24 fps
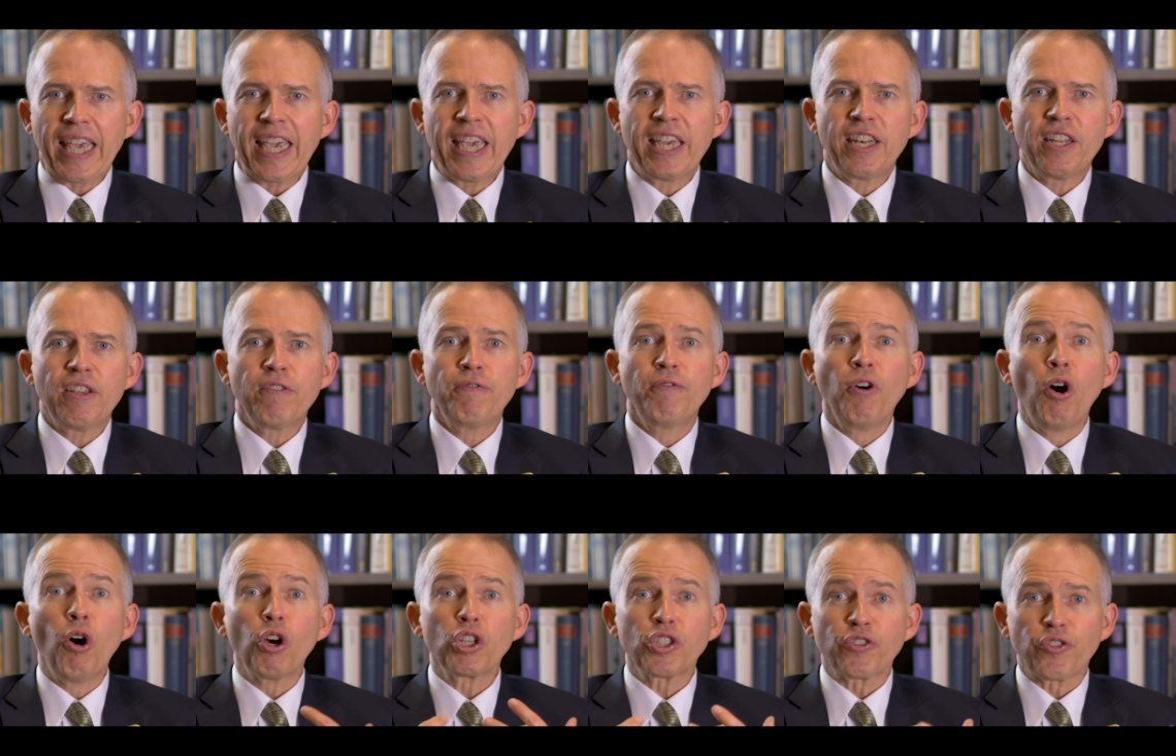It
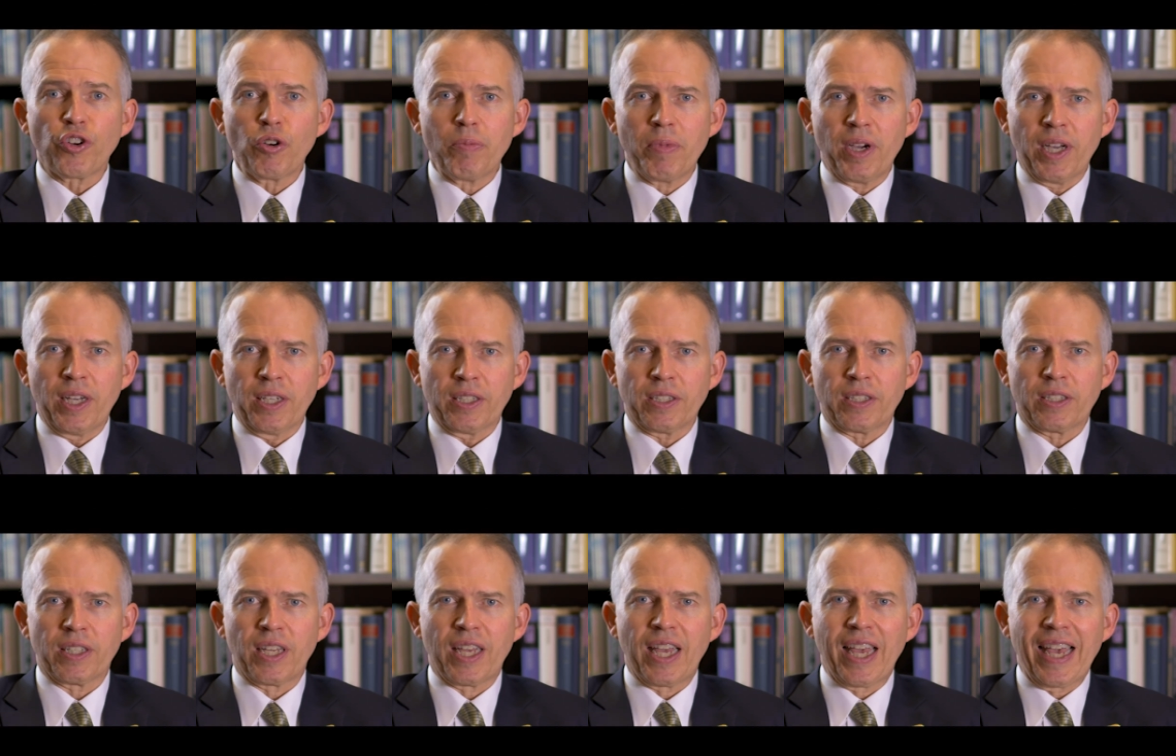evokes from
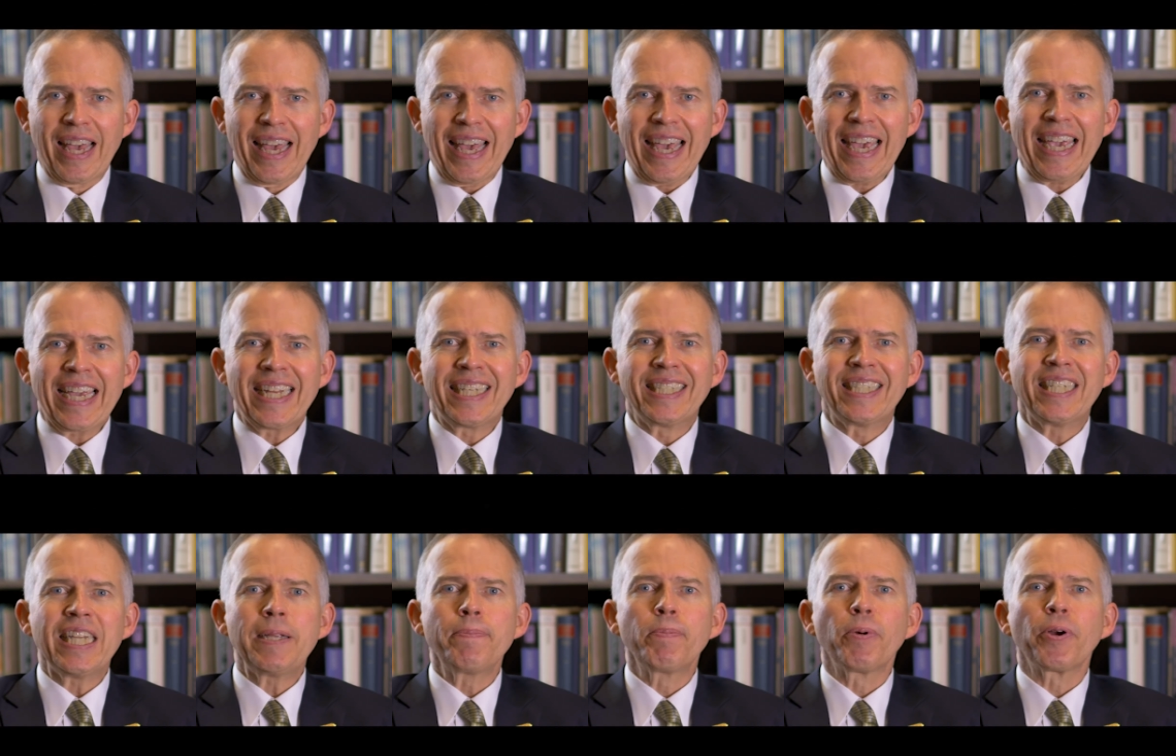us a
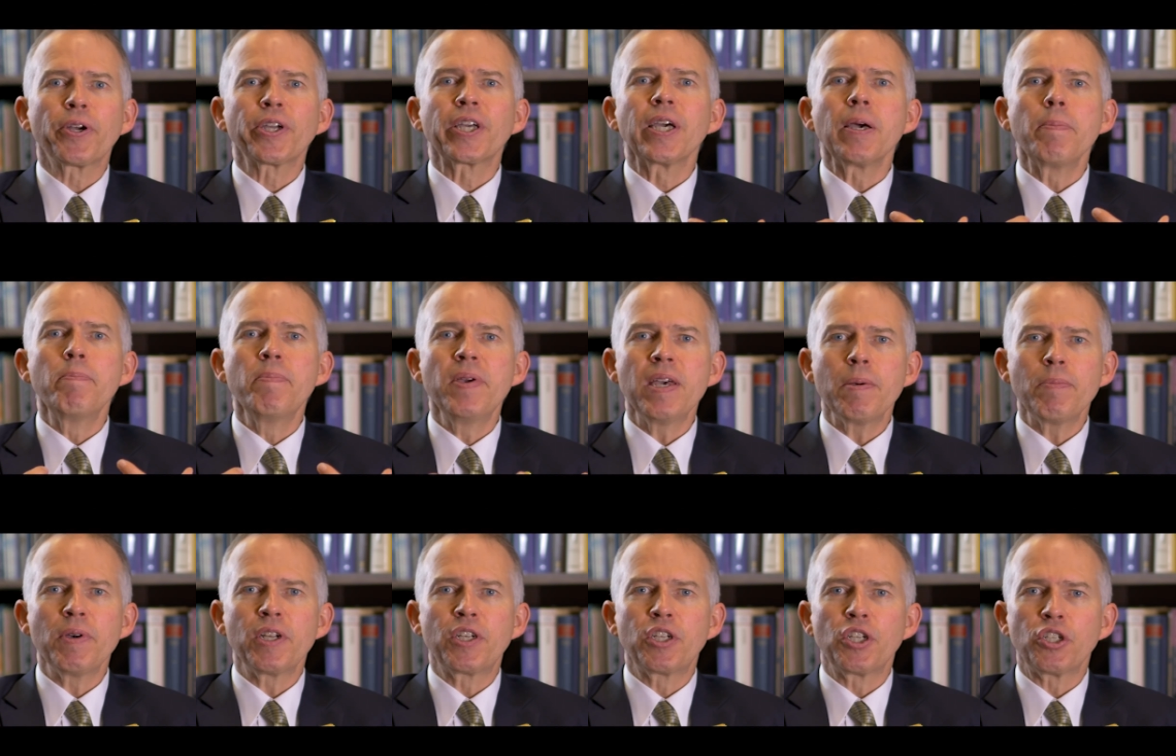deeper
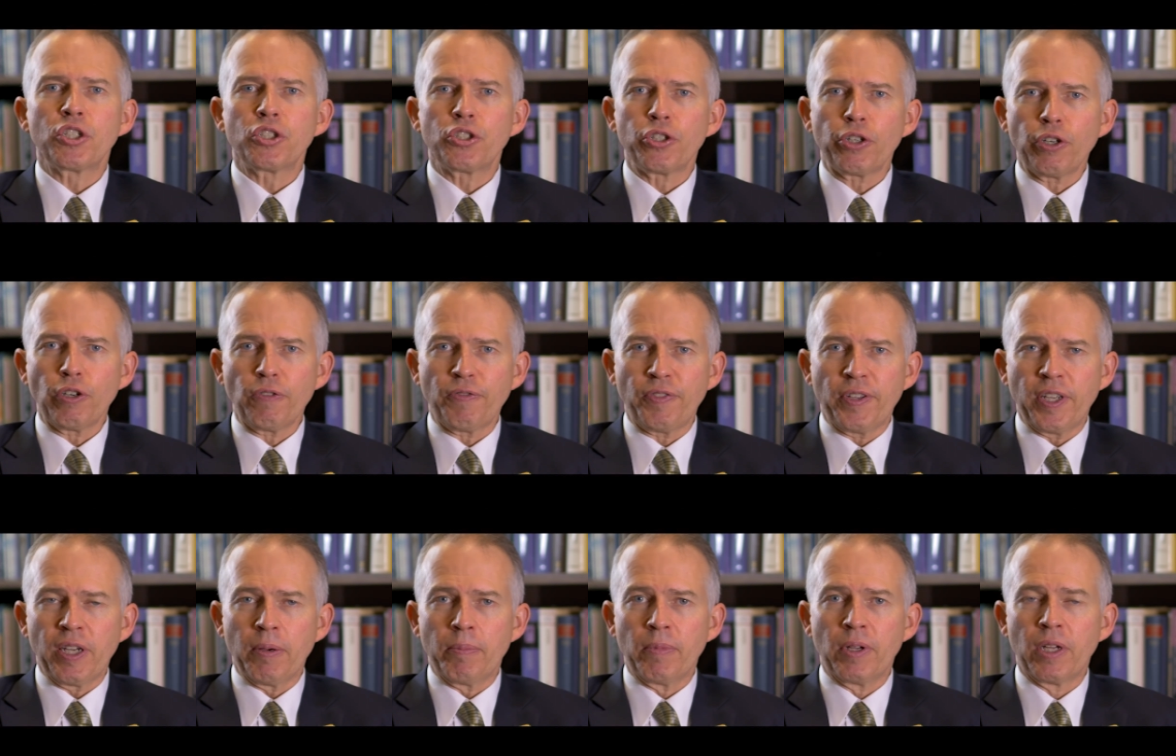commitment to serve
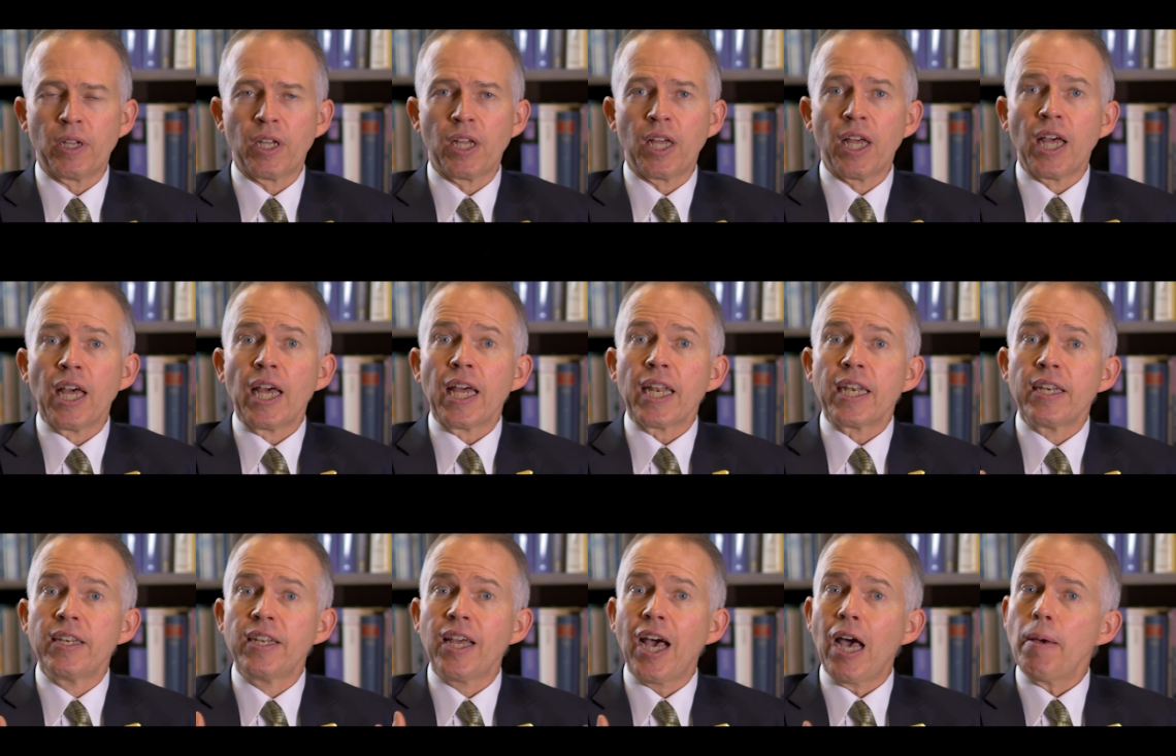Him,
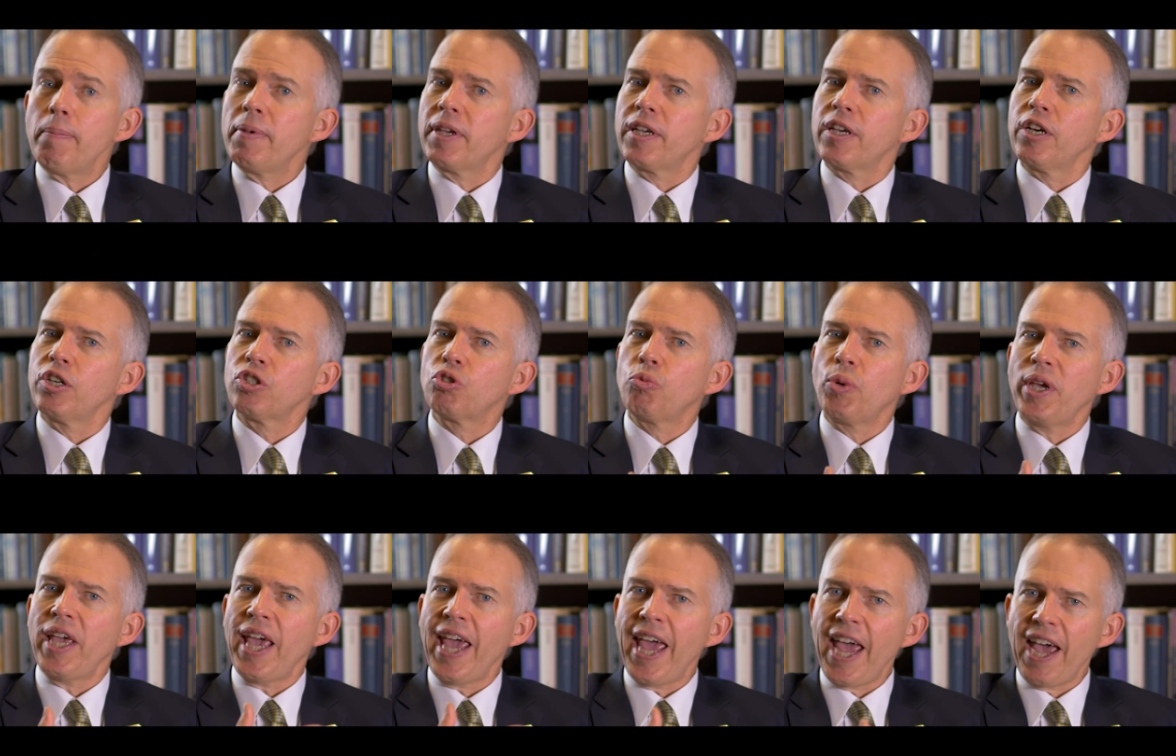not because
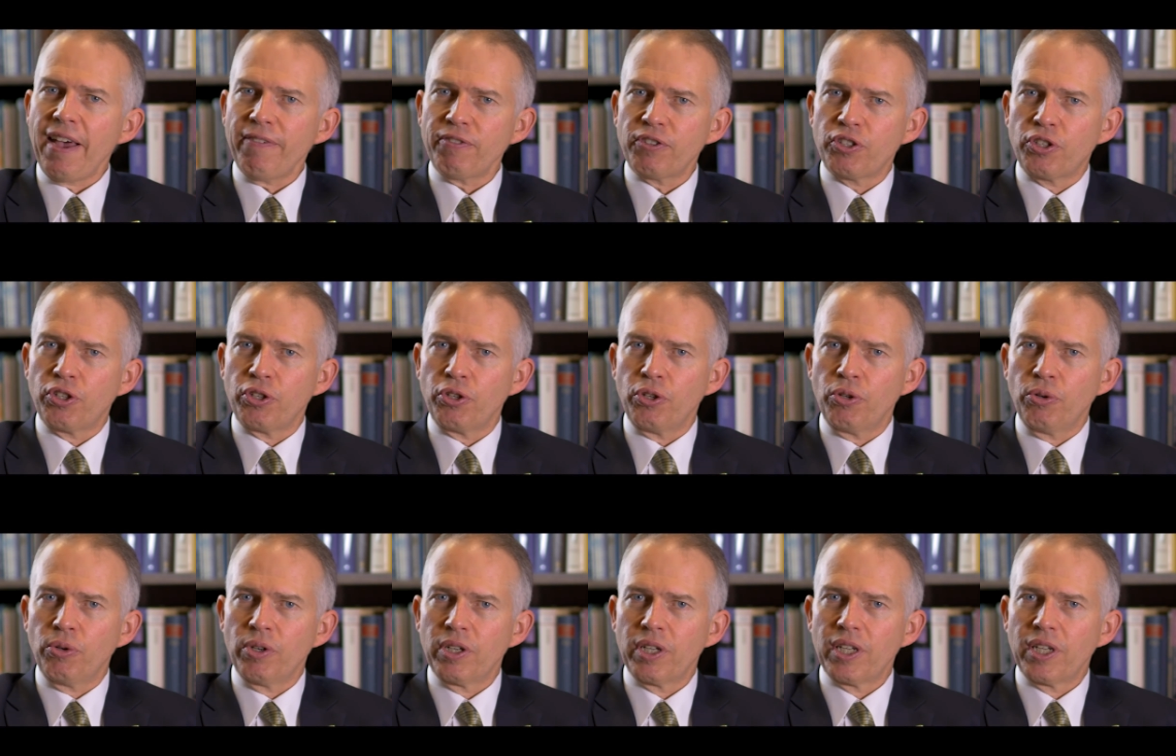we have to